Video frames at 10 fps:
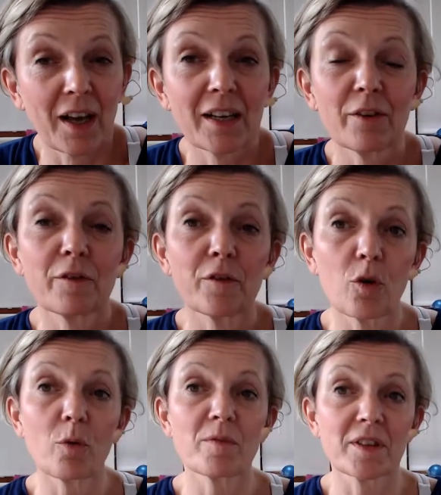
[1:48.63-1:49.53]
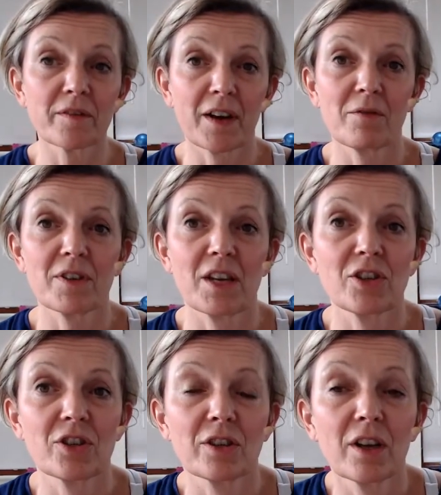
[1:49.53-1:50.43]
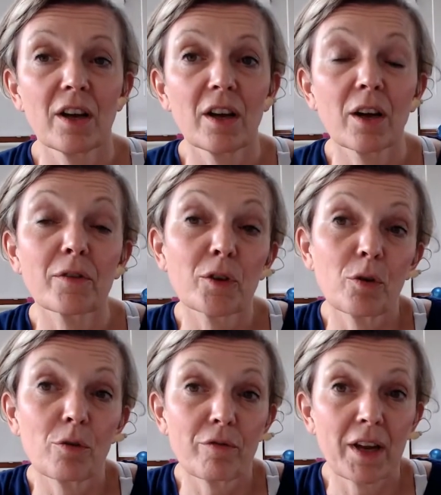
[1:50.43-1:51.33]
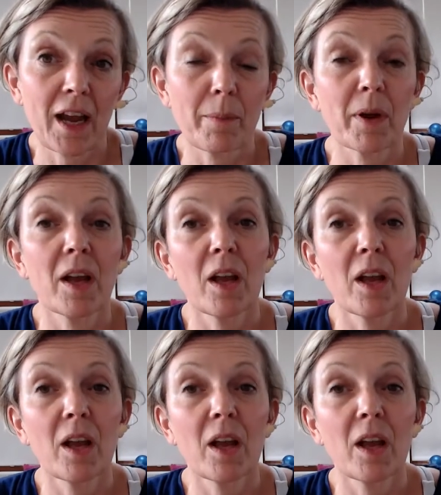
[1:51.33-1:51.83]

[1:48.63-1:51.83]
and it forms the foundation of core rehab